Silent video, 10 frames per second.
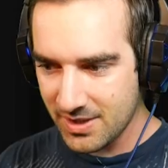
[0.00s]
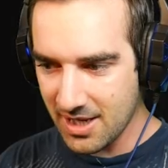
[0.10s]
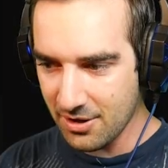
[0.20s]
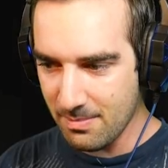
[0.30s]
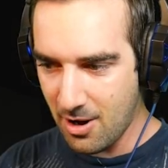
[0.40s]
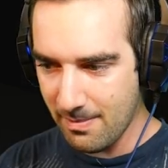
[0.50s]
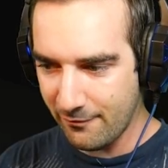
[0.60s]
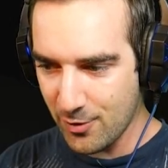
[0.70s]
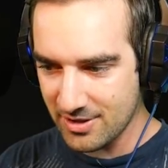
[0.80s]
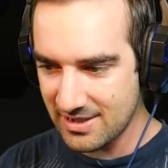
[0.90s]
Kill them all
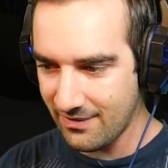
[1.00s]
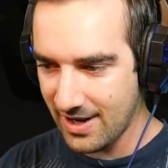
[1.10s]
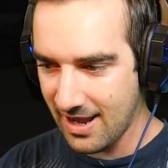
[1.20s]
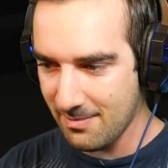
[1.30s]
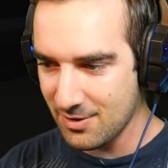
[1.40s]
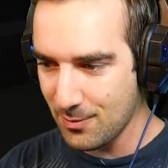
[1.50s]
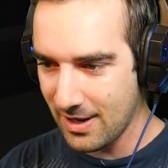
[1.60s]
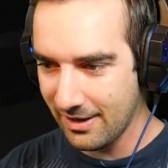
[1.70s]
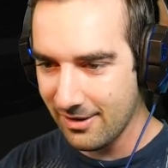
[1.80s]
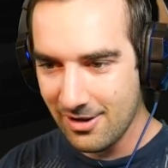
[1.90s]
before 7 a.m. to
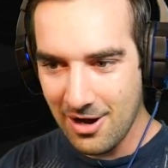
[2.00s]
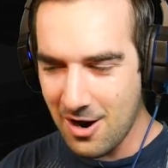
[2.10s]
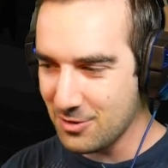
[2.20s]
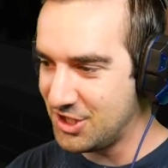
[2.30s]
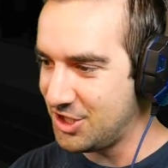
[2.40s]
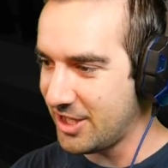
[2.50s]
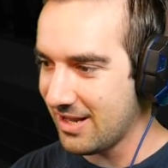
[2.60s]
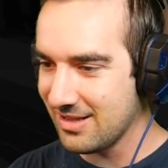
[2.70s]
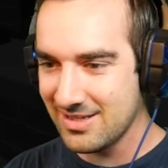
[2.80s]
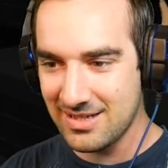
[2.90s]
win. Oh
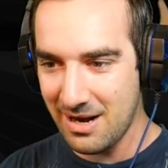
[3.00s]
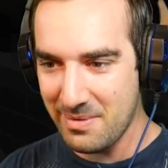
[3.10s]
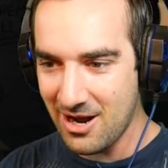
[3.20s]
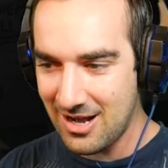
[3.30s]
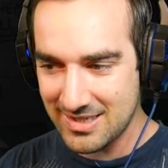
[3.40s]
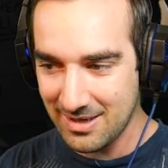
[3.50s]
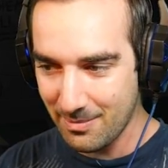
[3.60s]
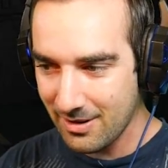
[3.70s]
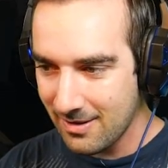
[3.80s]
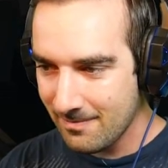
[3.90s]
shit, this is gonna be
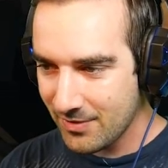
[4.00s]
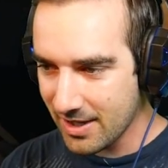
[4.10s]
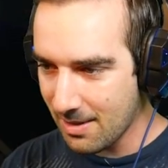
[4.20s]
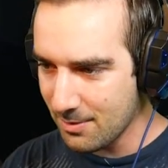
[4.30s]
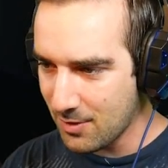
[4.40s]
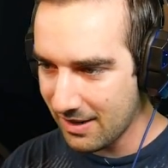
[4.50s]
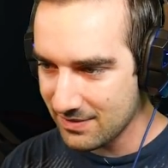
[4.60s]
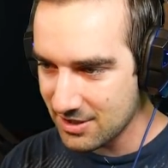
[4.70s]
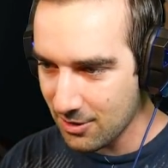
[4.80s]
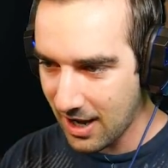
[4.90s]
awesome. They come in
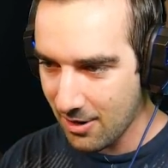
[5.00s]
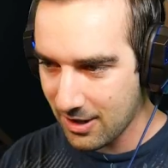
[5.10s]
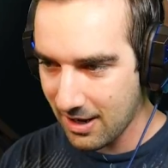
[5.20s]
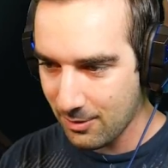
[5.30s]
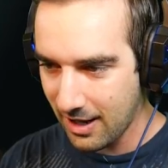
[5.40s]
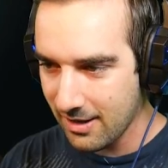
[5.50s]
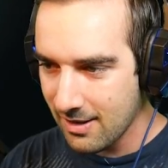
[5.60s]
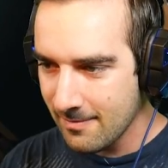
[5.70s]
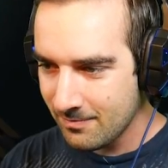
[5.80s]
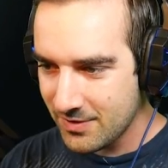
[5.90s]
waves. Okay, okay, okay.
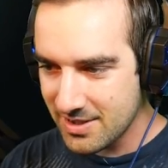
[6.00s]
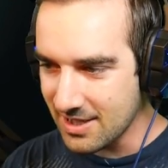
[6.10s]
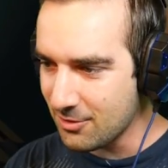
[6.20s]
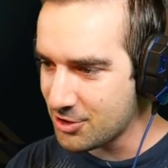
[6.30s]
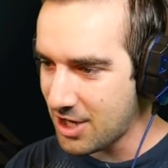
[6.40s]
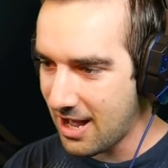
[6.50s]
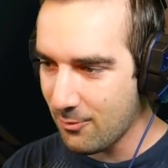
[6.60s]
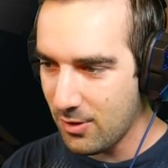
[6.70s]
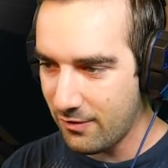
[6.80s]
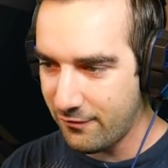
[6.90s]
Single shot will